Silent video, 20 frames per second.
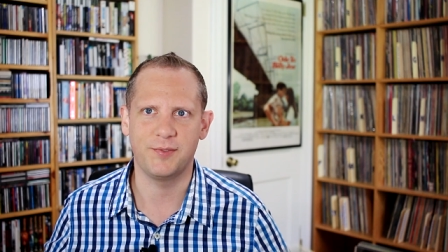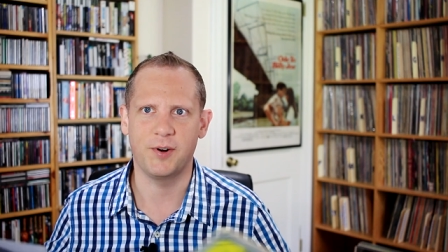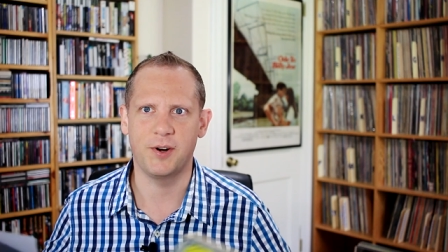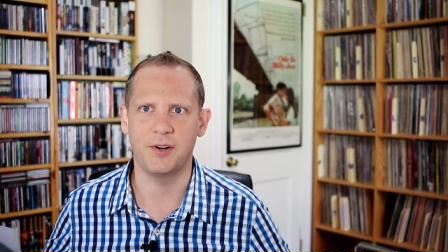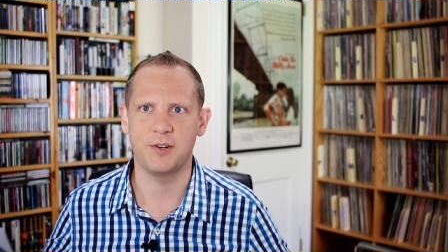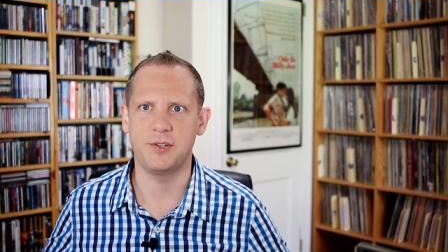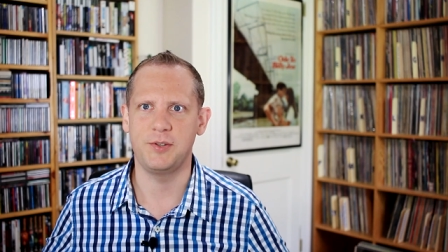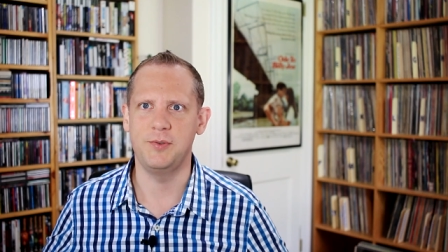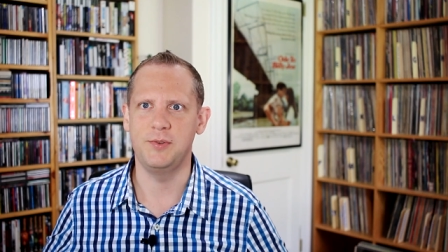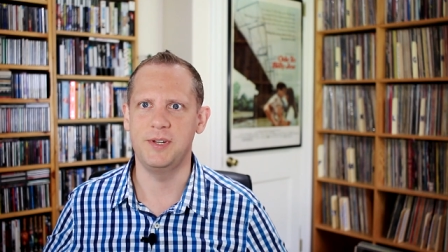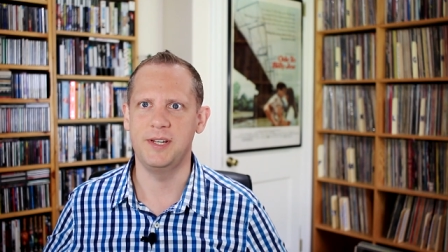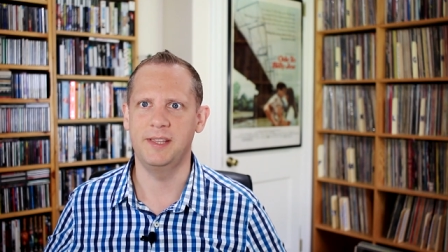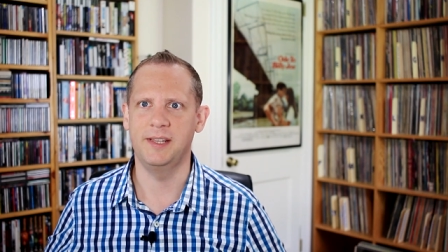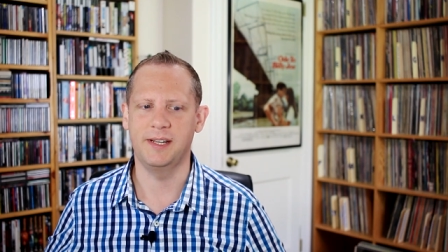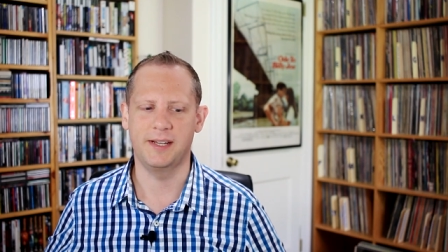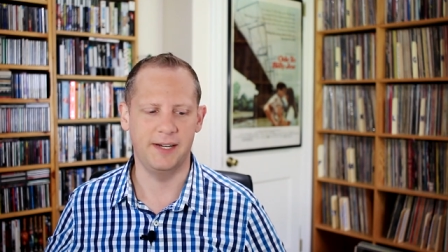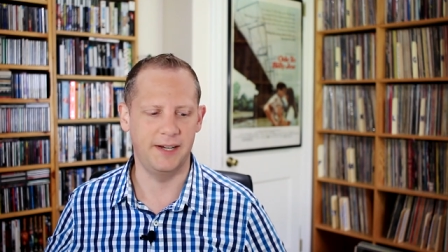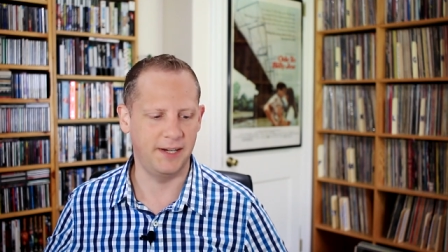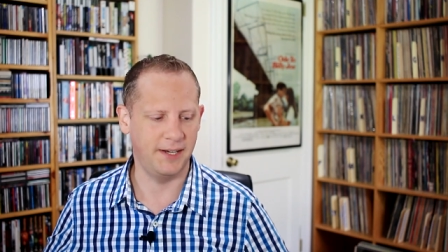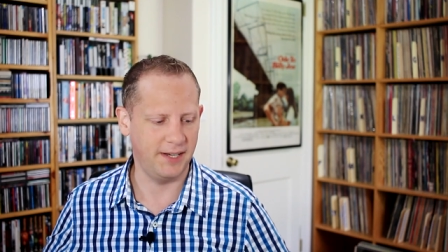far as who did
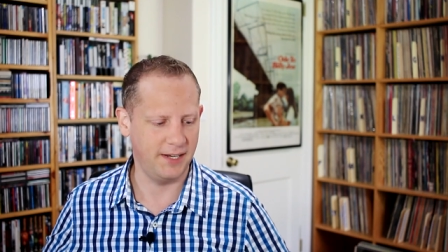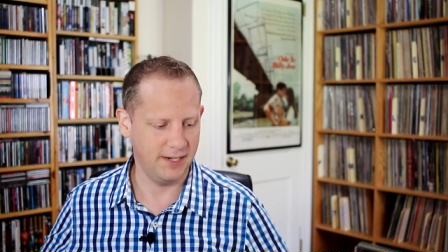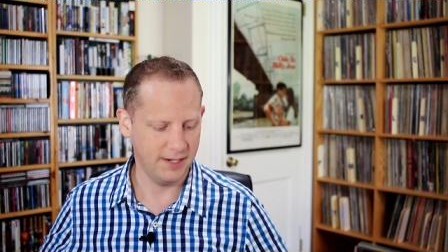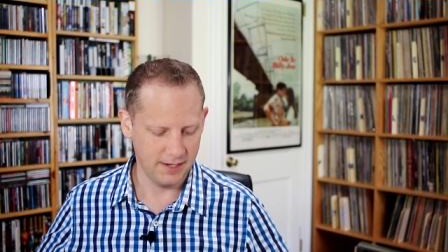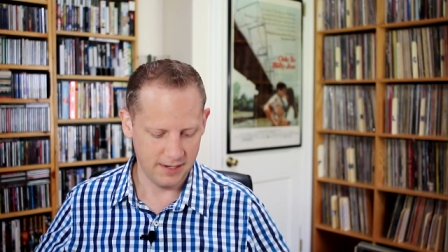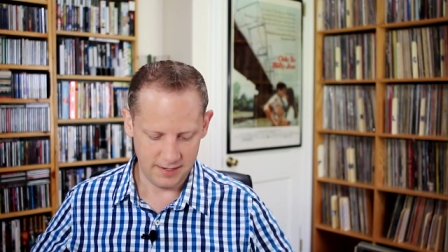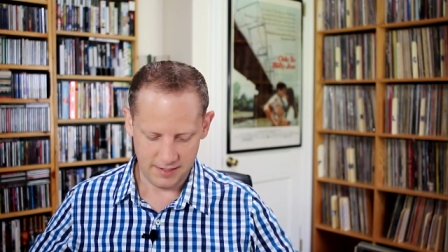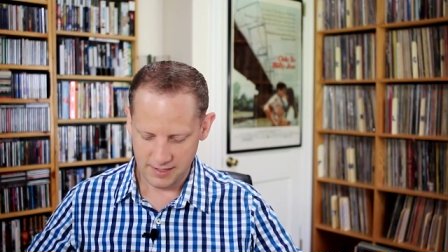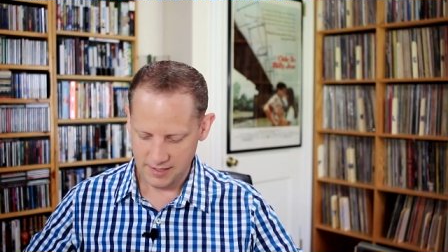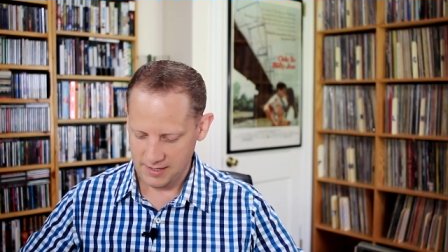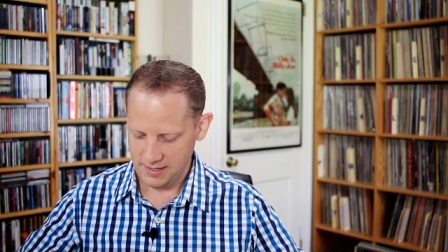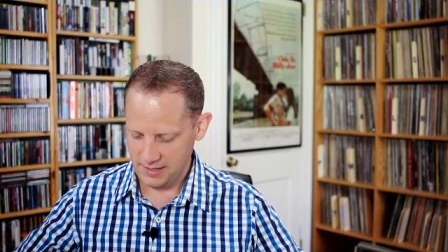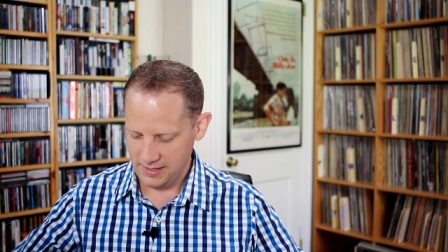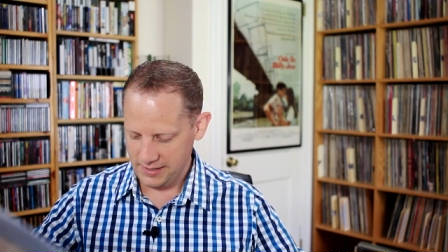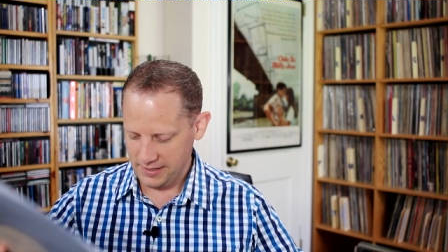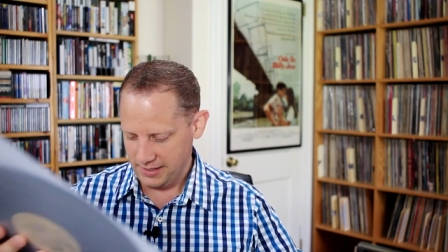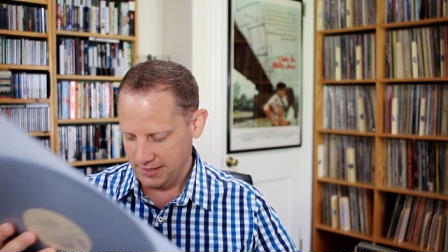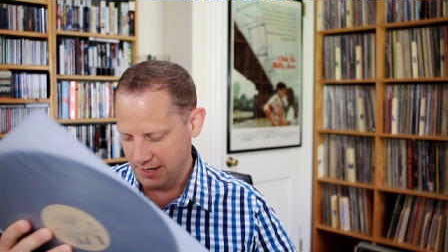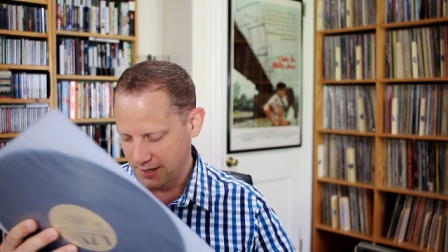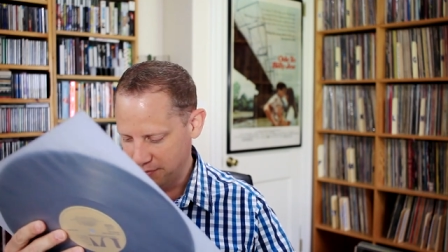the cutting.
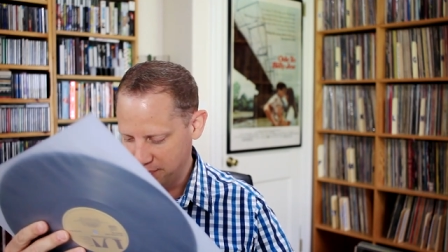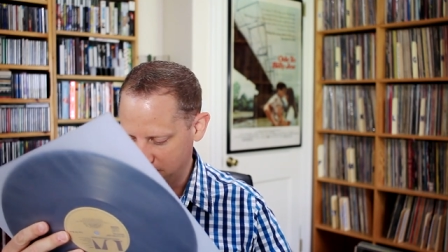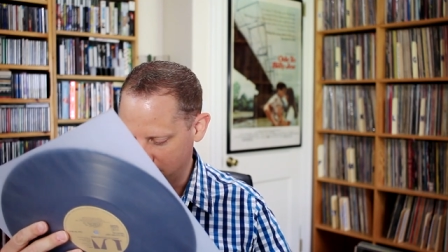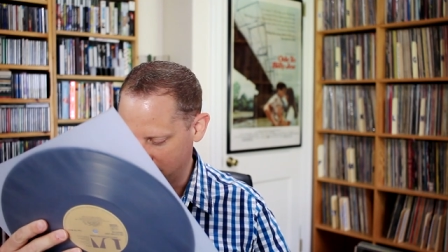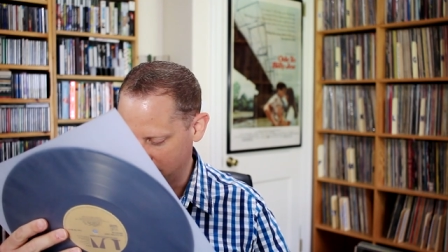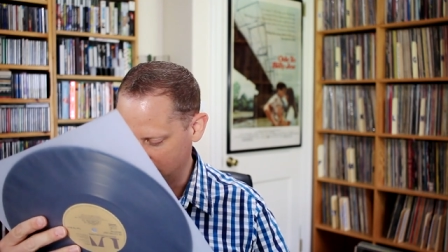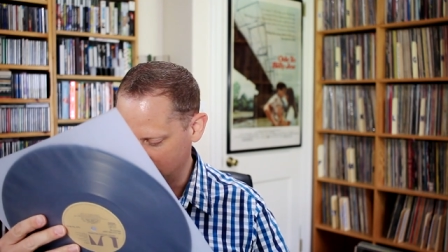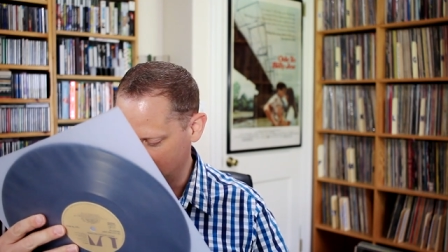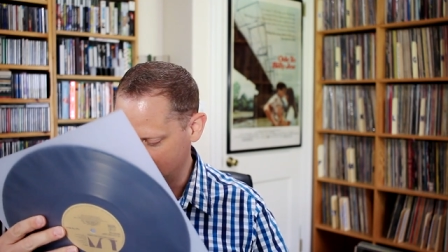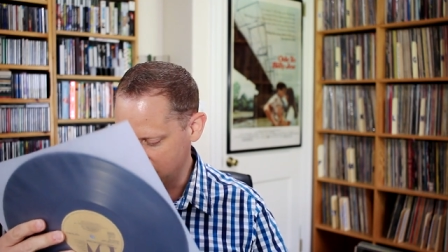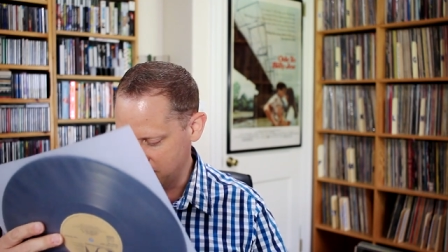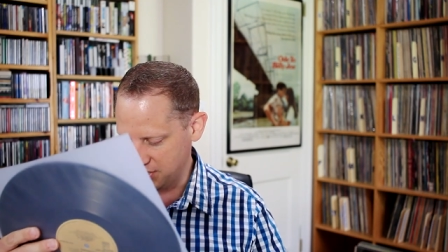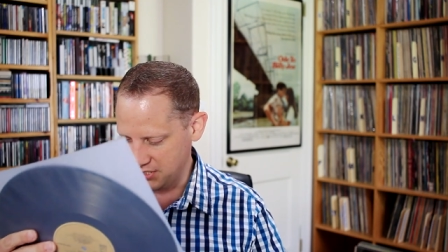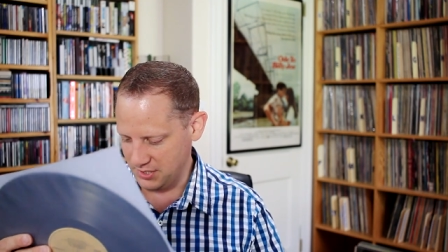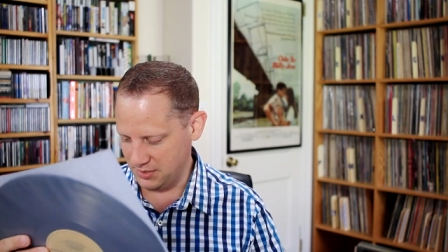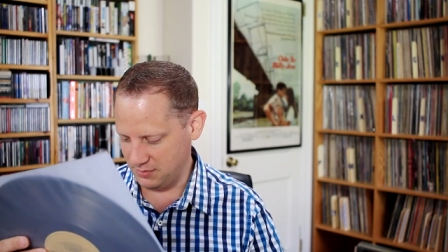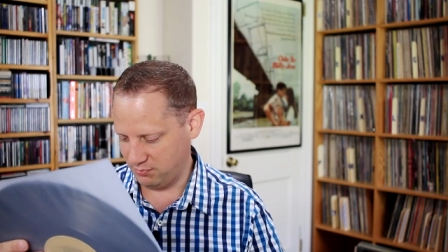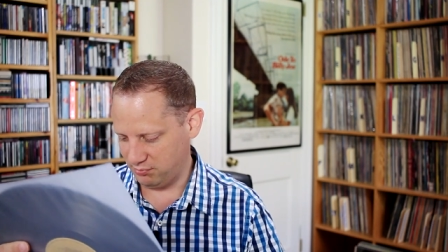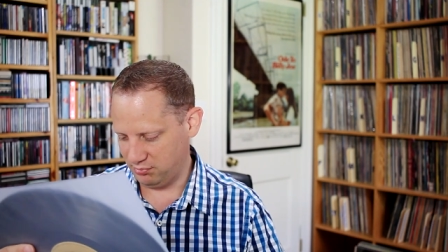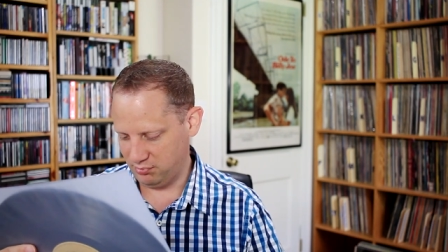But just
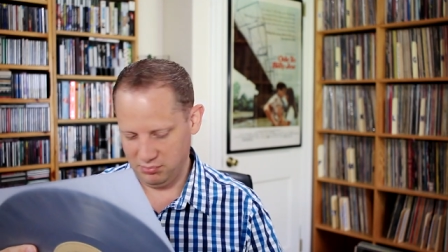a